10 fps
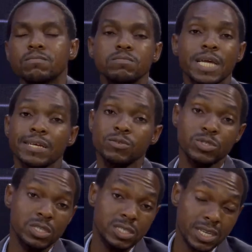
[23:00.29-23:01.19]

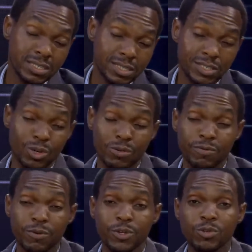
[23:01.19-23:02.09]
diagnostic tests are done
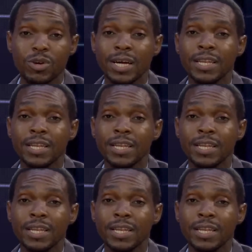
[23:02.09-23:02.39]
for you, and